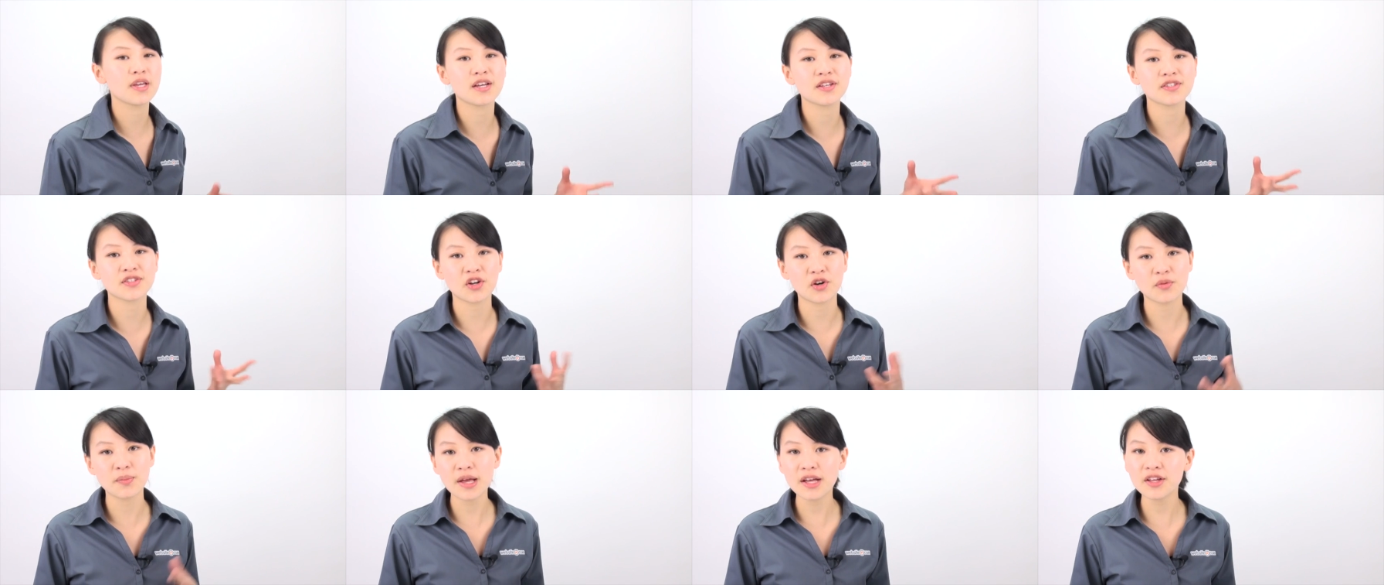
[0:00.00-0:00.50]
because
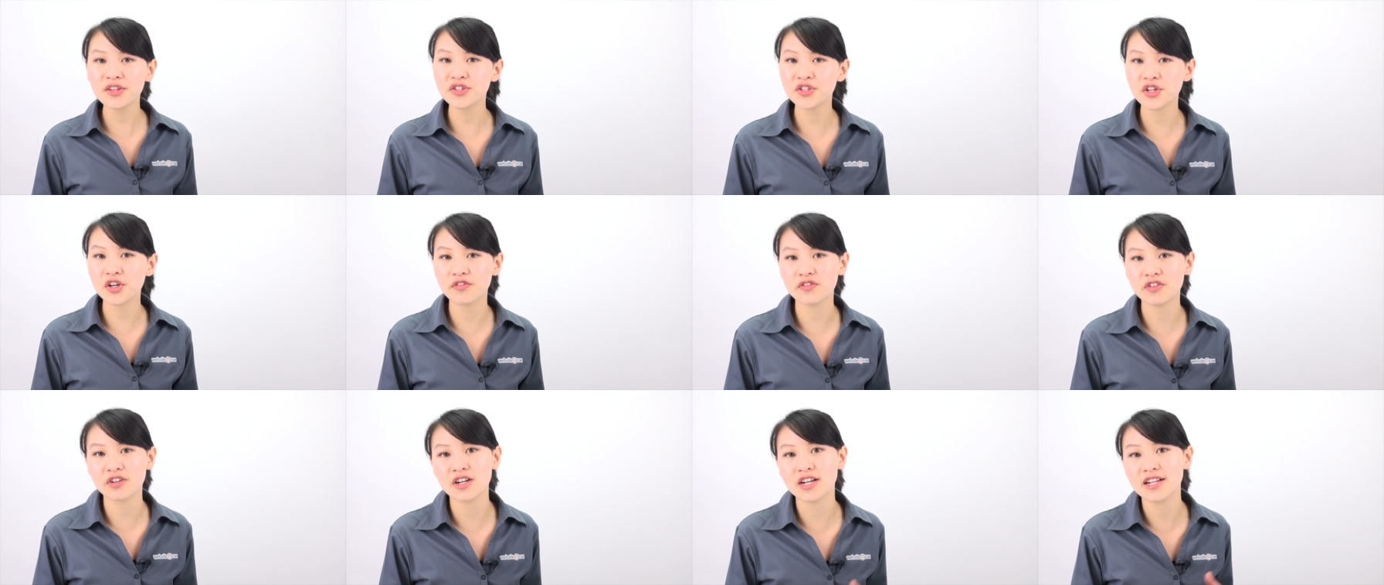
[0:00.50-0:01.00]
our mail
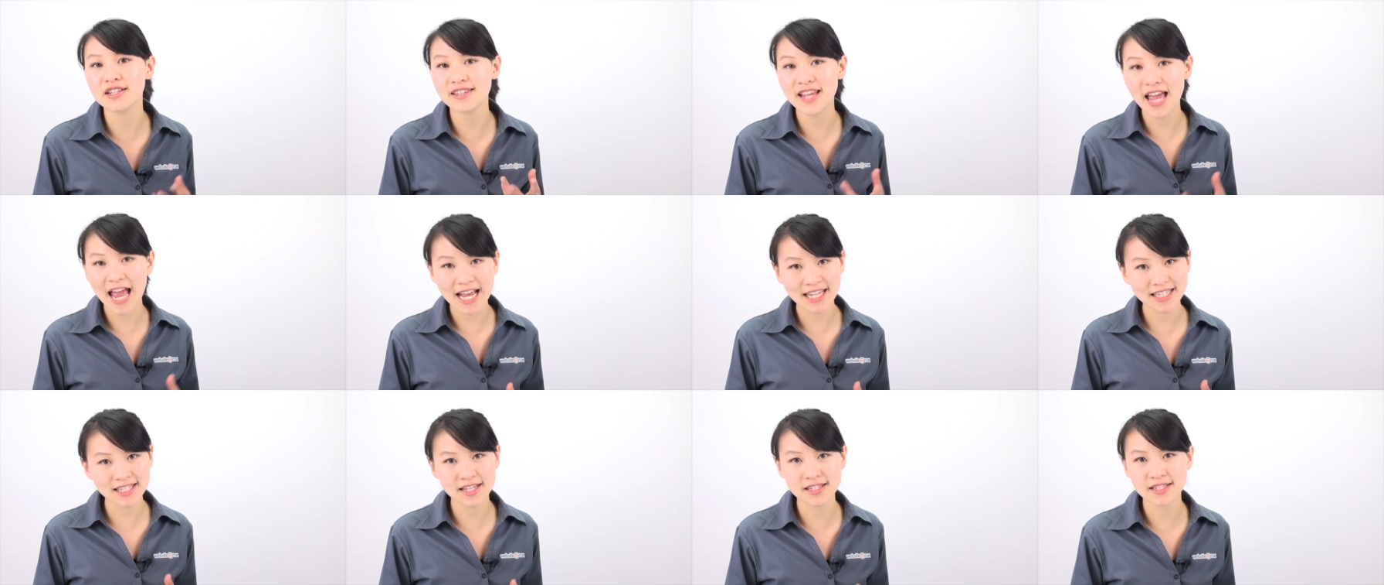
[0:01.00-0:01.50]
server is
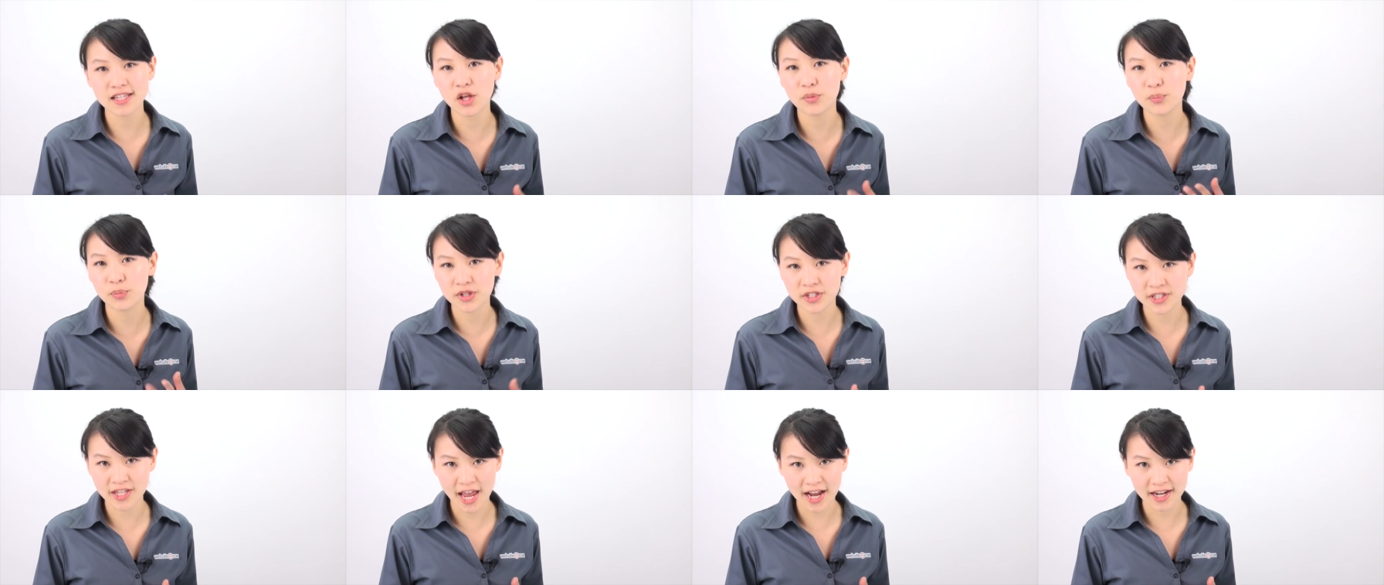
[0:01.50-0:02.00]
SSL
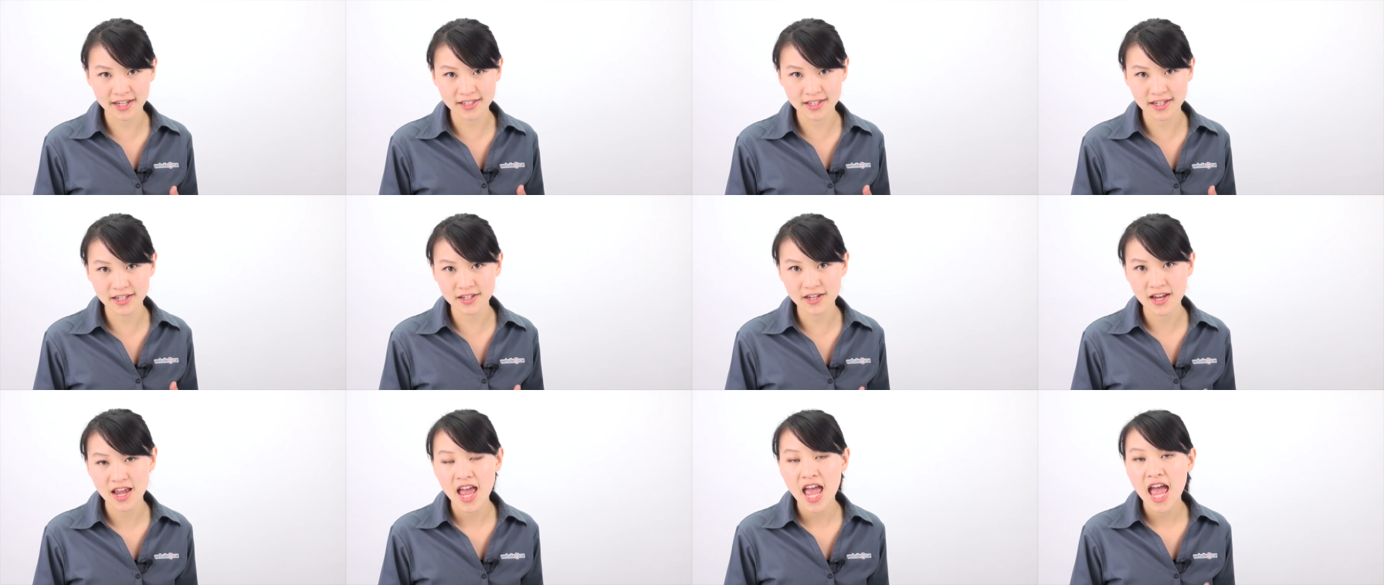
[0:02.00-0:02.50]

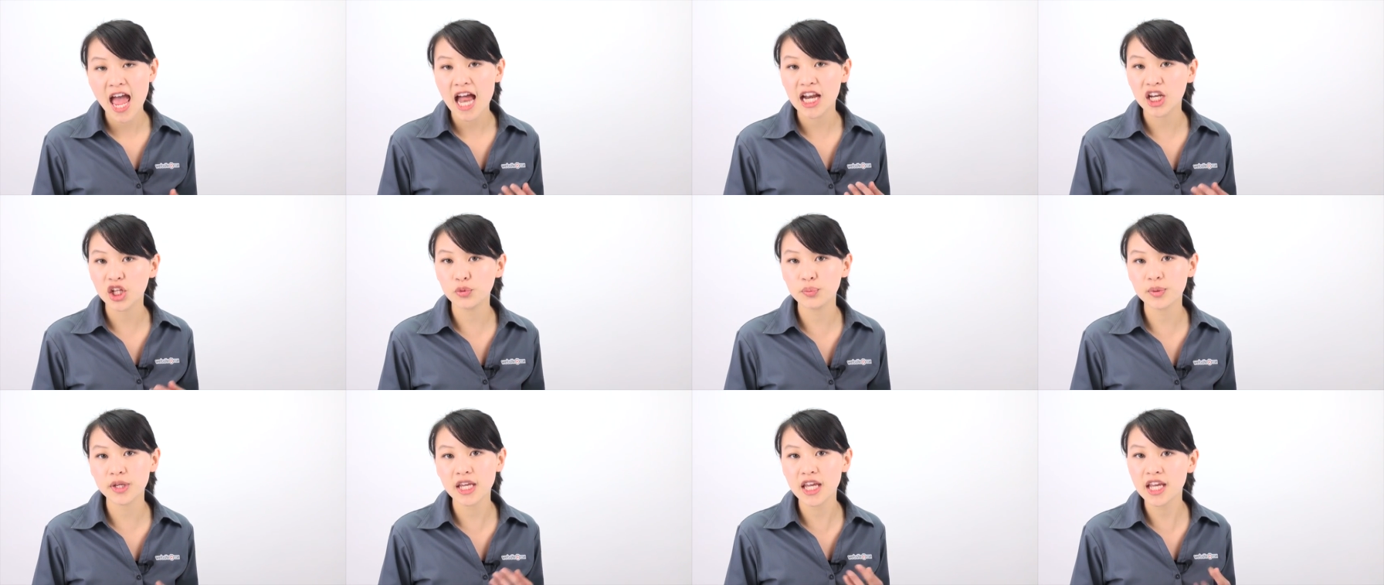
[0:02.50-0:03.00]
protected and
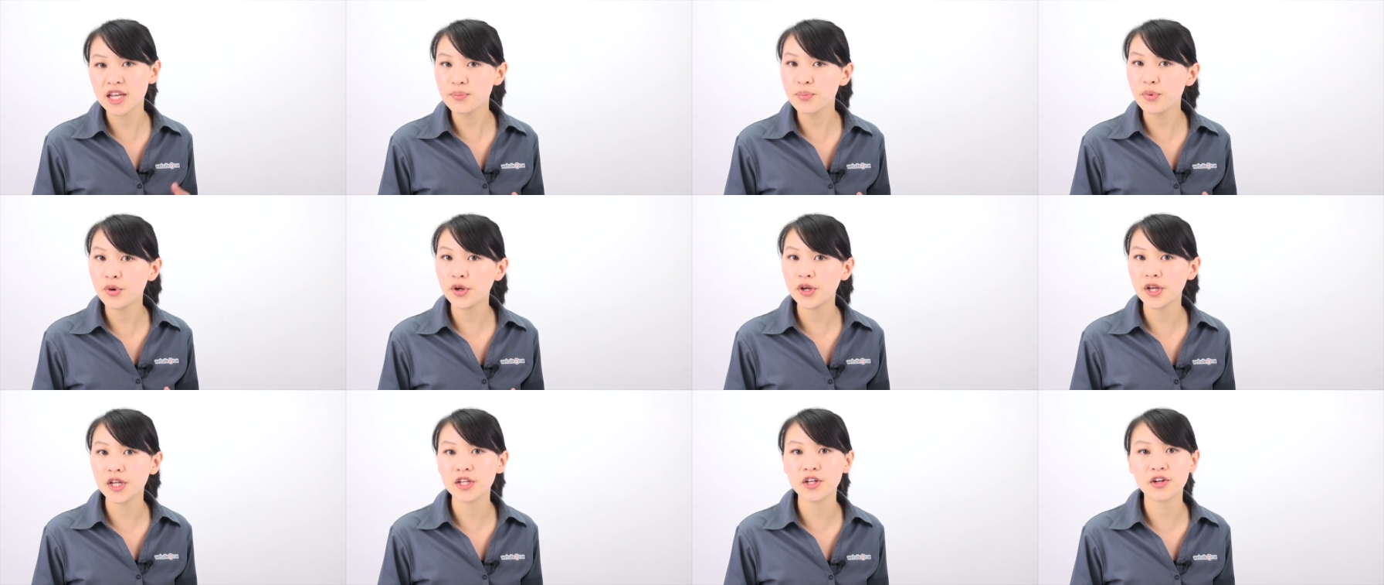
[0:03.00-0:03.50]
you'll be
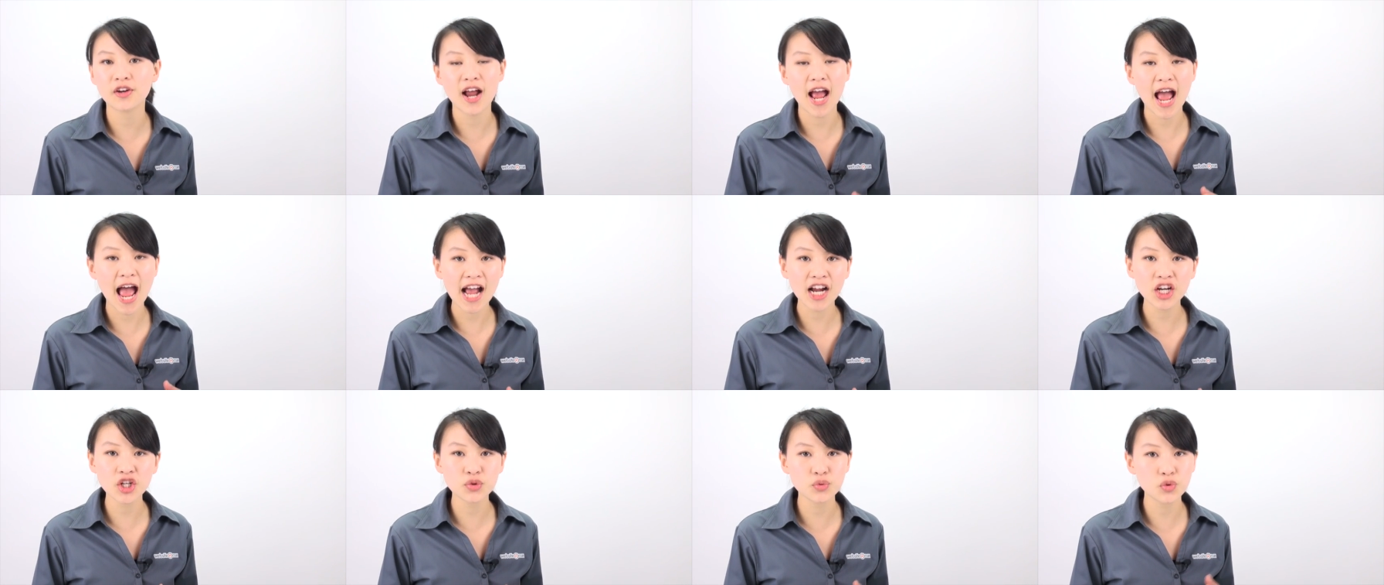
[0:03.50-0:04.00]
inputting your
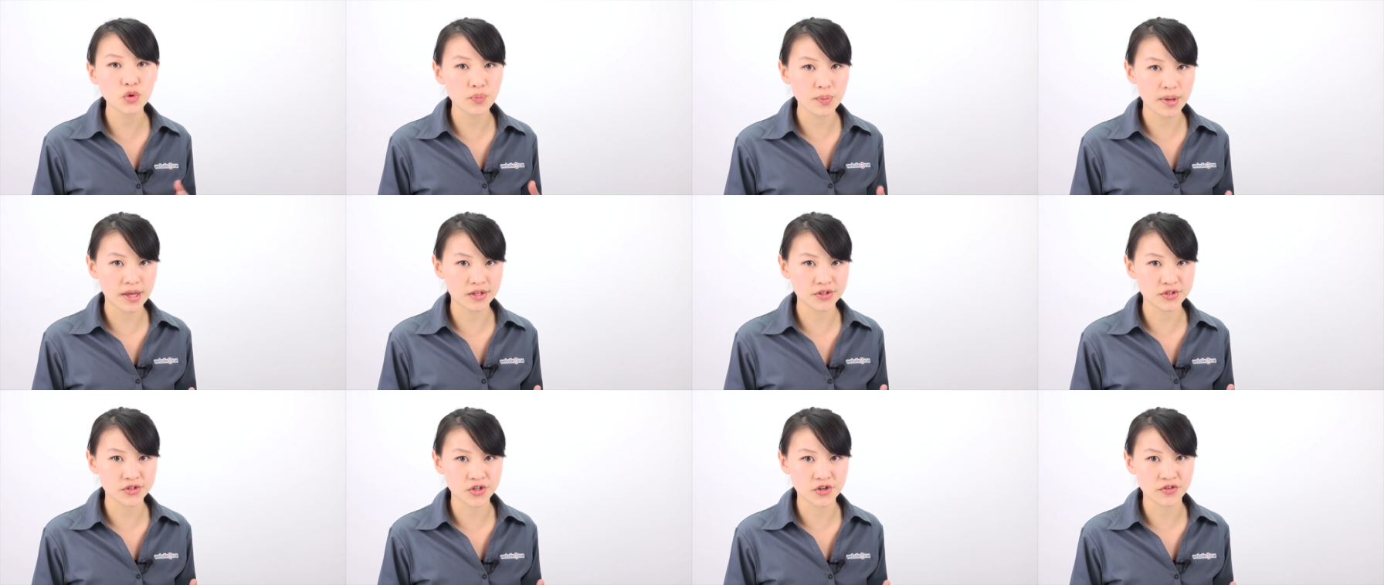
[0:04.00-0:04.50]
actual
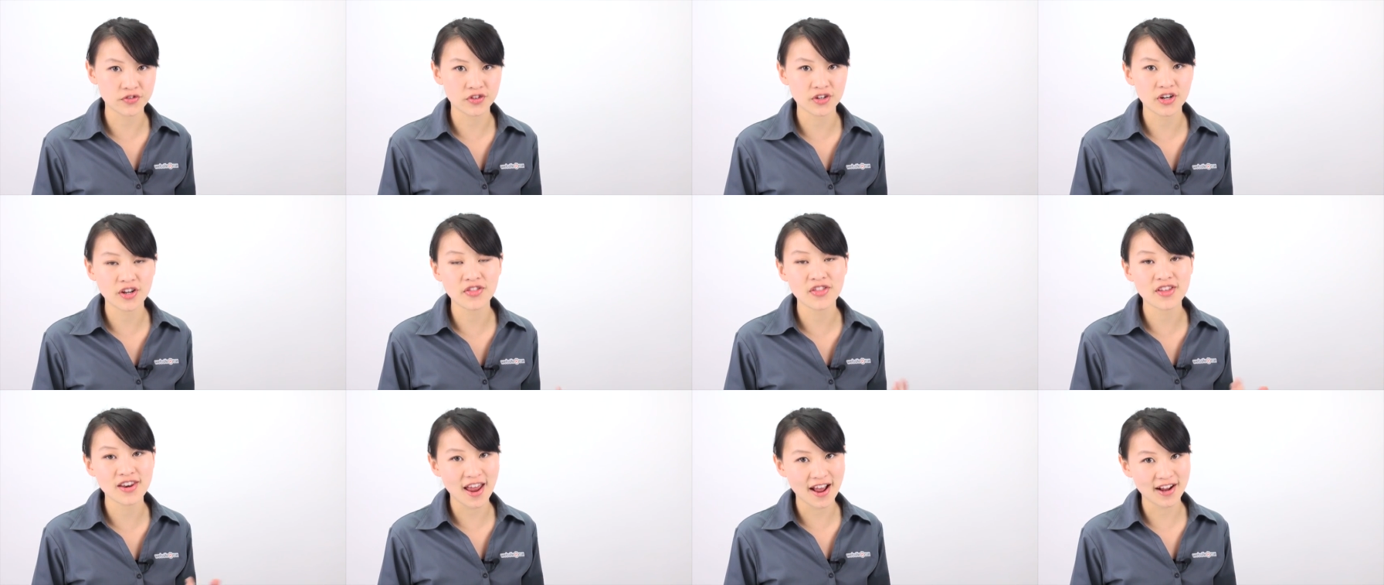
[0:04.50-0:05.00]
mail server
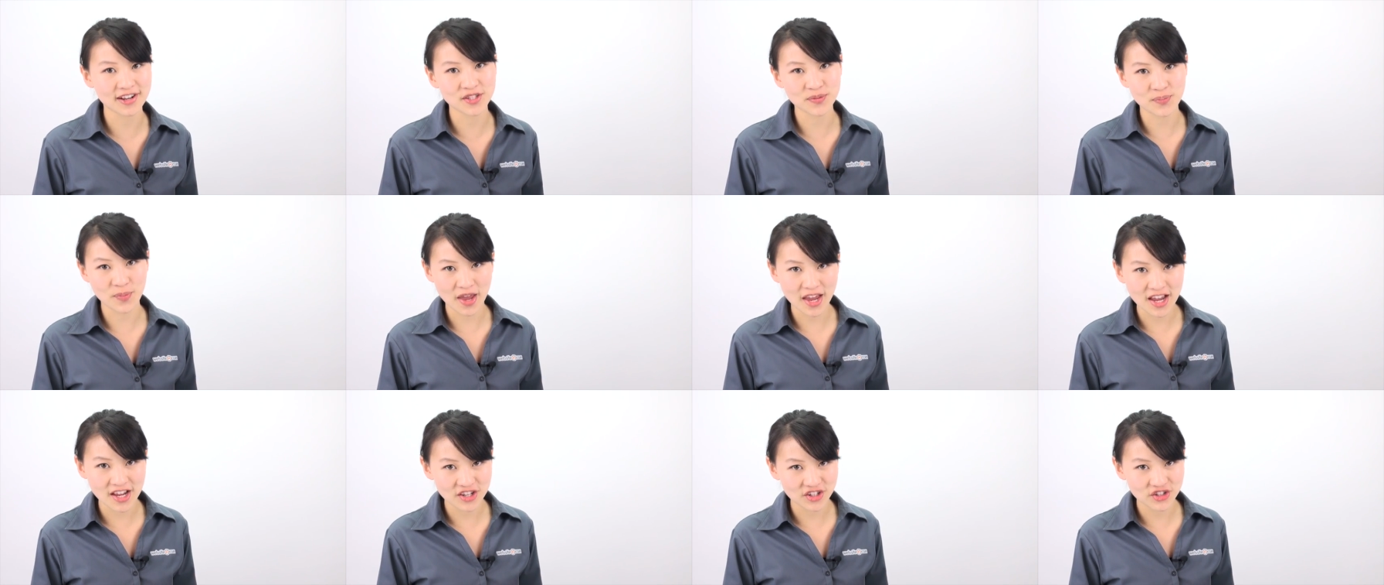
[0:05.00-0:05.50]
in the next
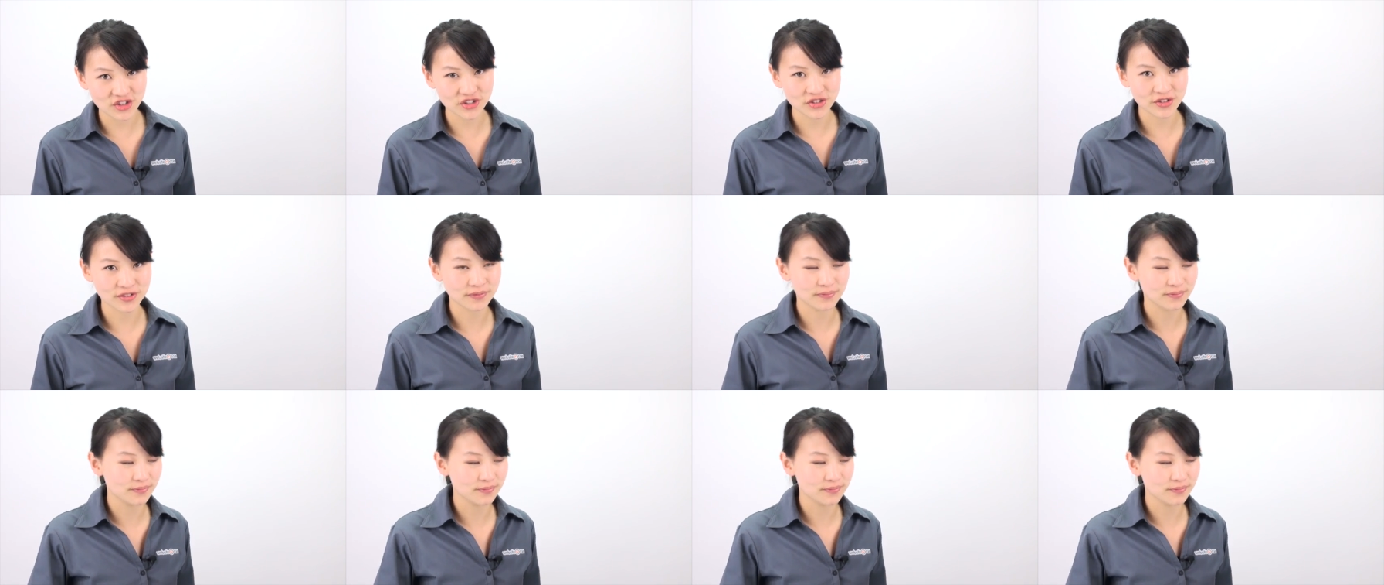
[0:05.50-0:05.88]
page.